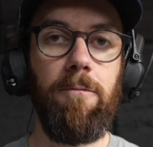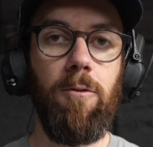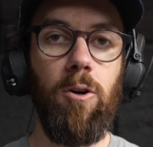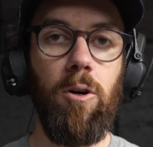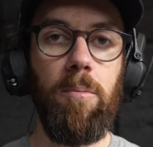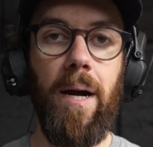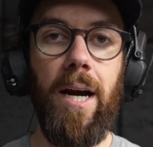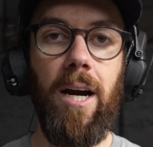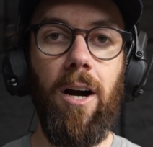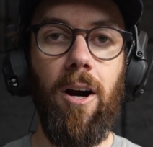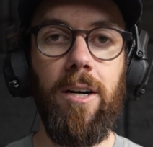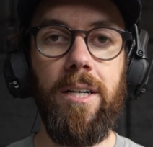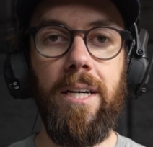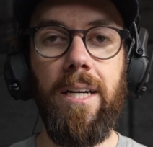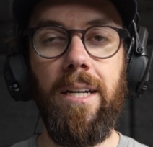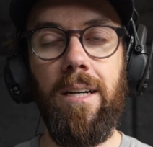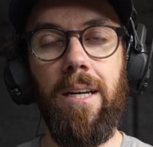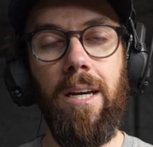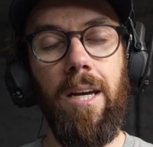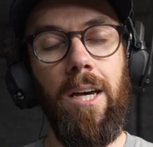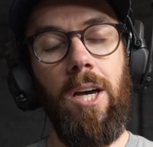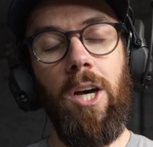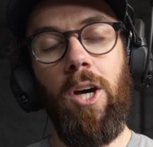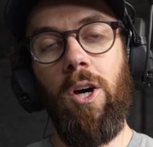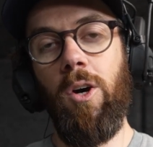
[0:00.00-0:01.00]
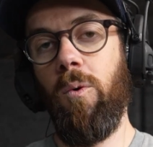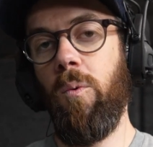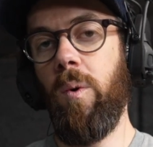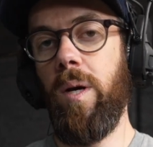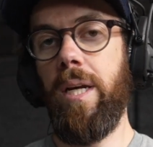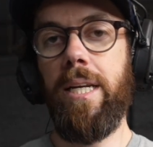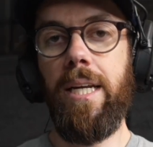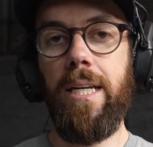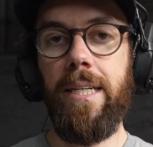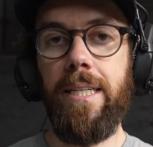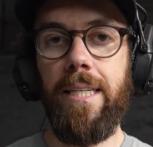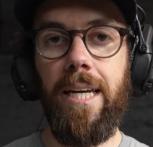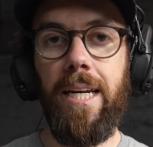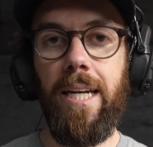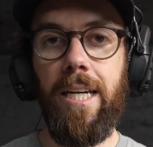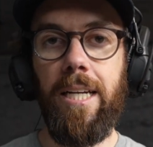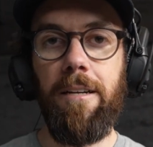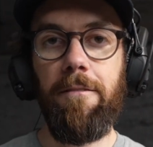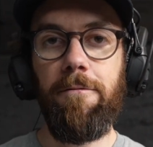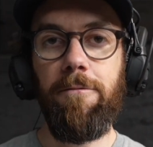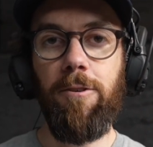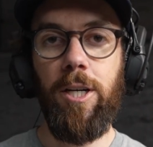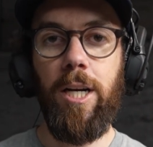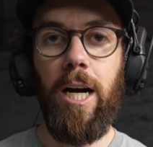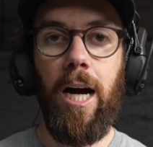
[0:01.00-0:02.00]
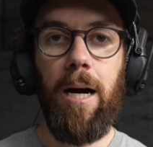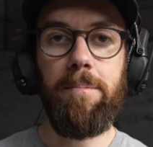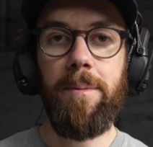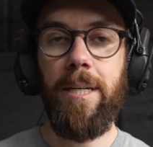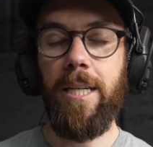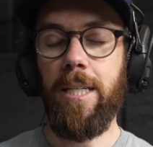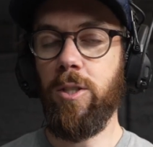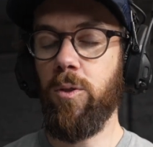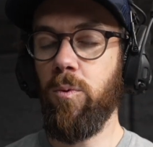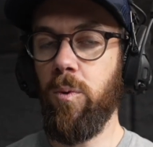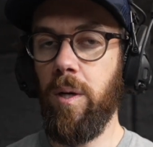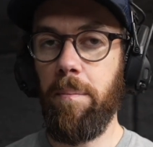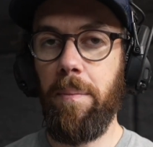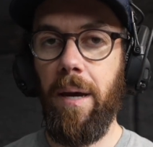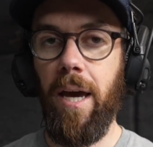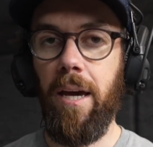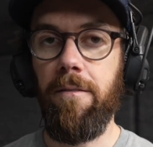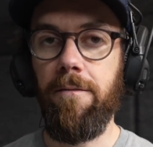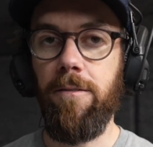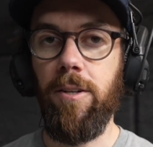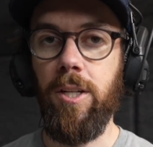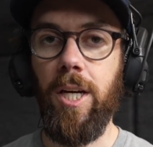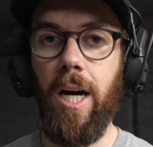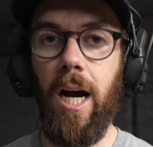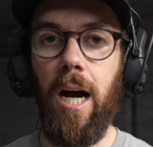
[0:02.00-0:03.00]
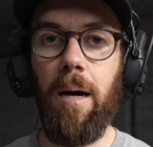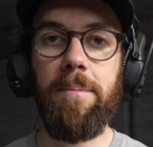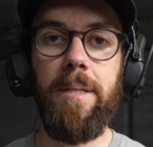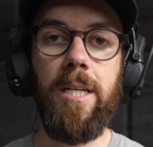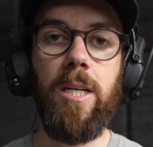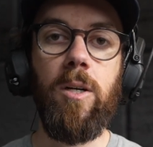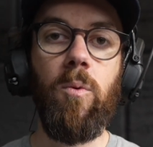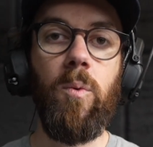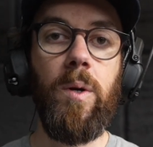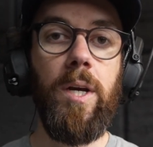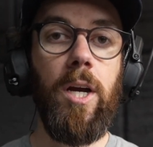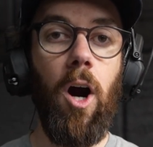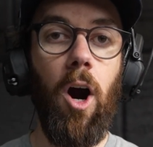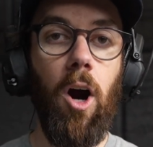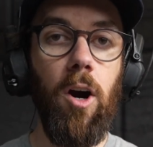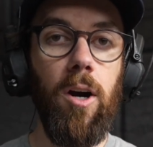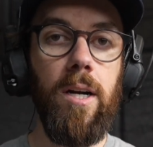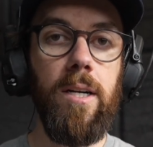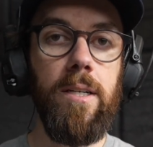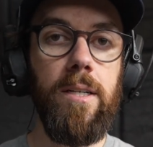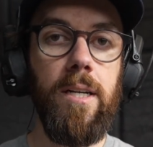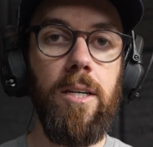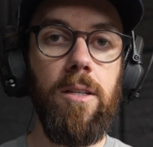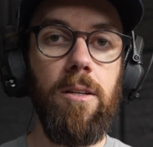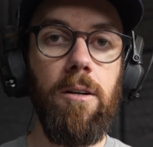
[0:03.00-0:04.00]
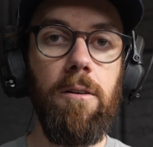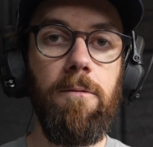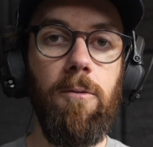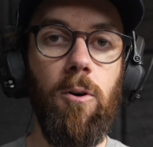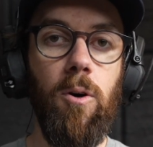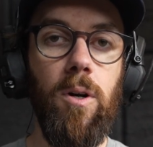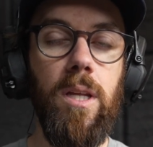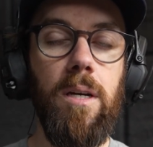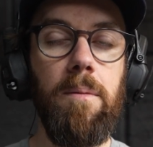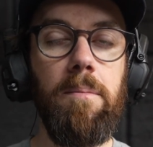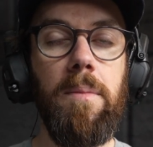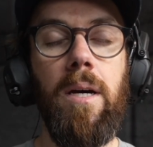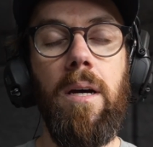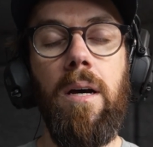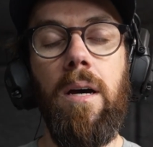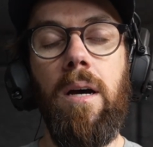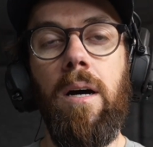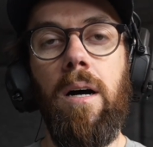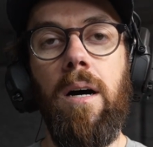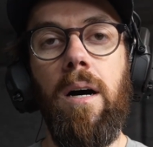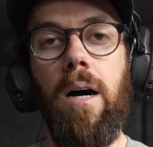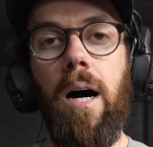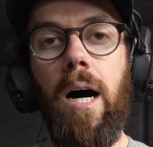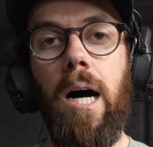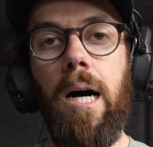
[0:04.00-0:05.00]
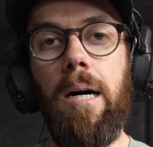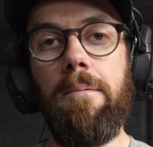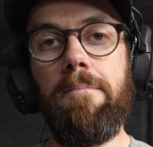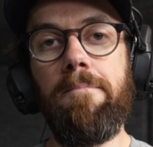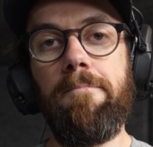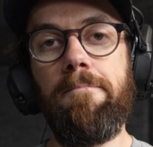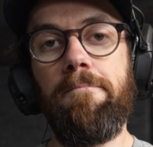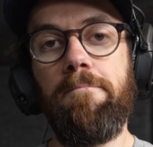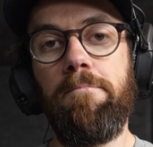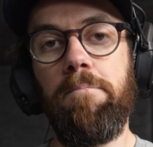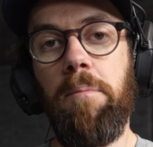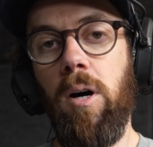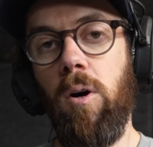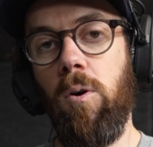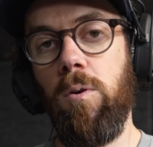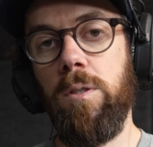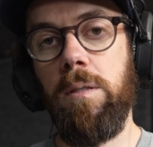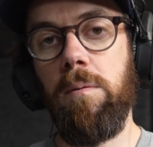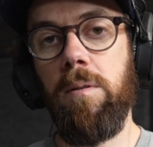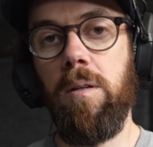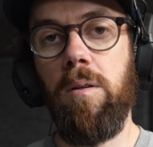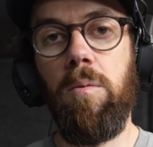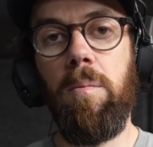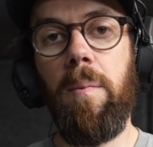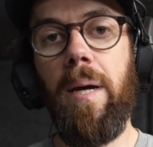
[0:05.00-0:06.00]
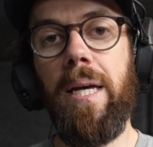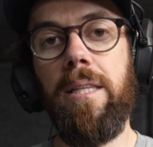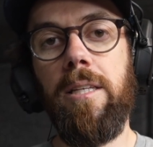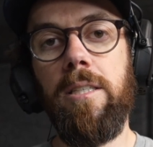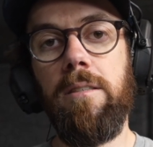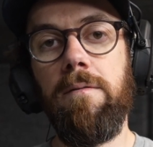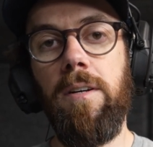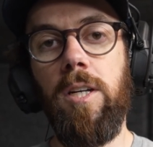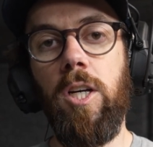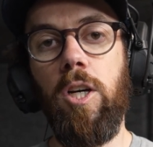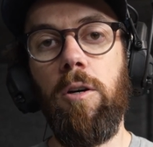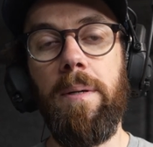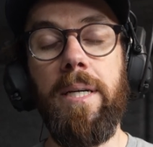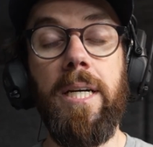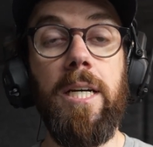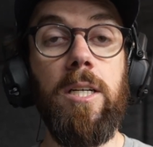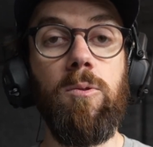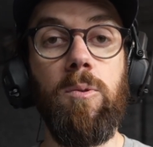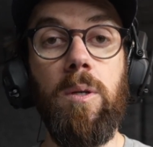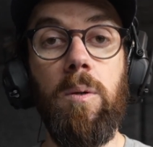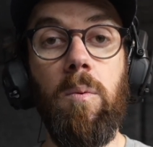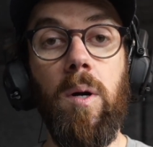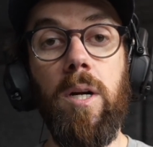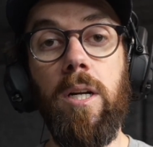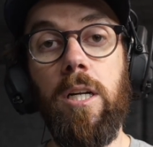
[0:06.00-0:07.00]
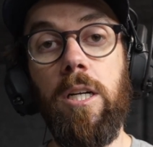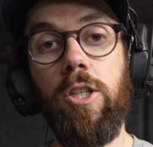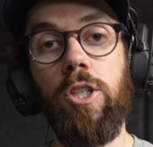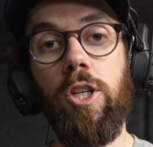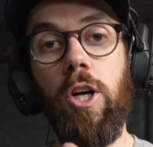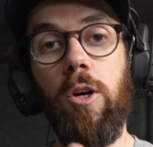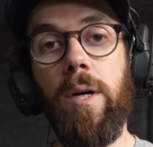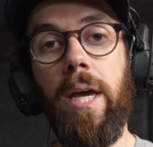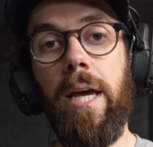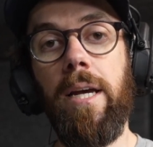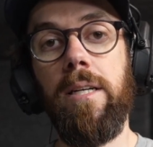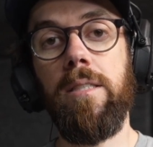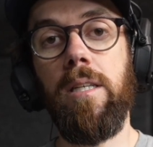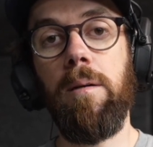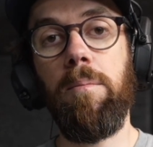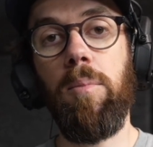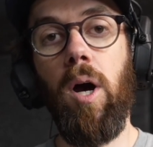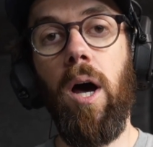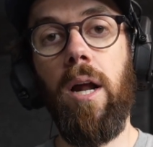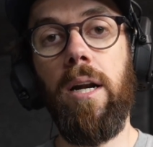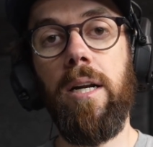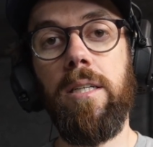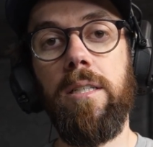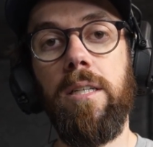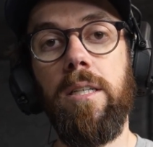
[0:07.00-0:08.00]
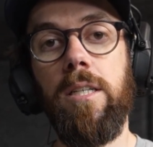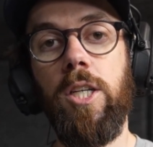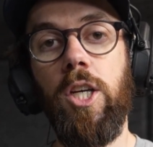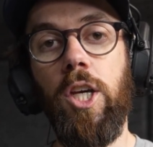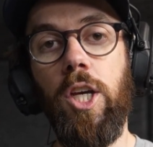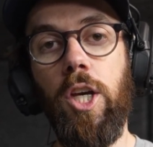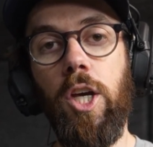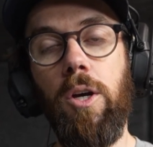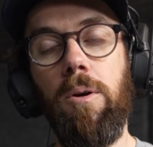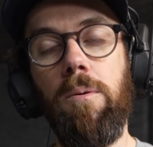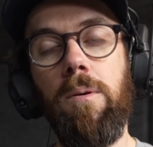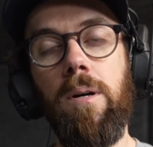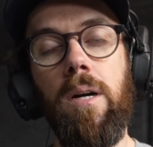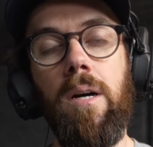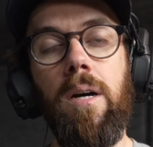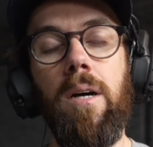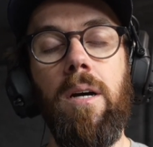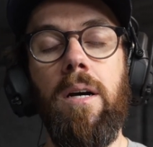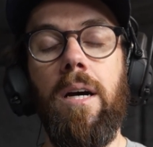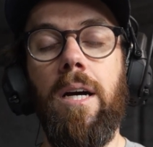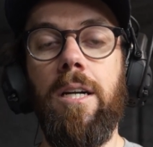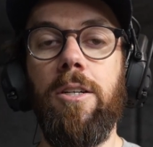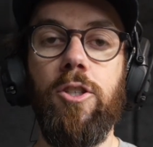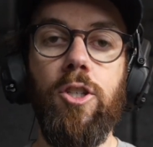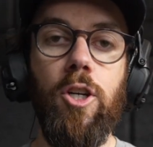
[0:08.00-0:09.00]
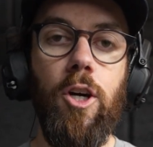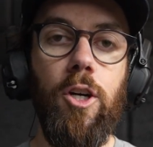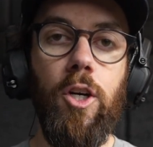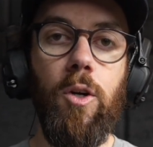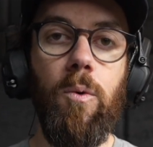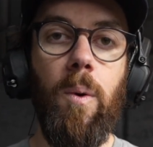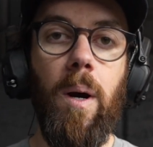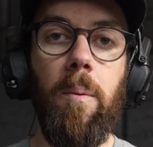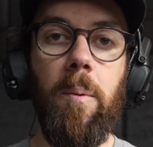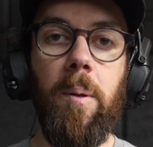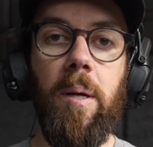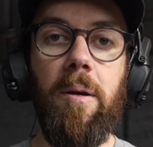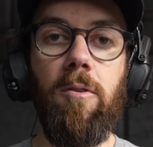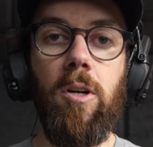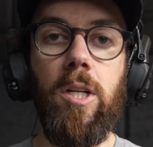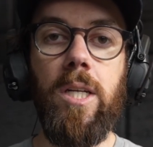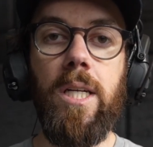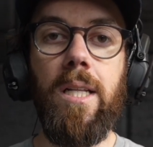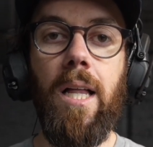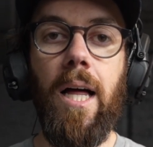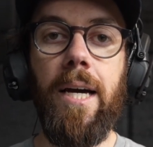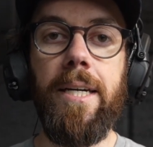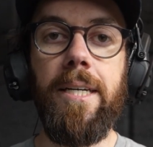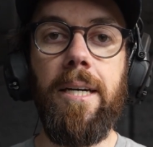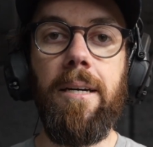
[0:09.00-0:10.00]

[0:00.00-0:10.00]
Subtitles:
for by ARKEN. We didn't get any free optics. We paid for the optic. We are a dealer for them, but ultimately we made this video because we wanted to showcase the product to you and show you why we really like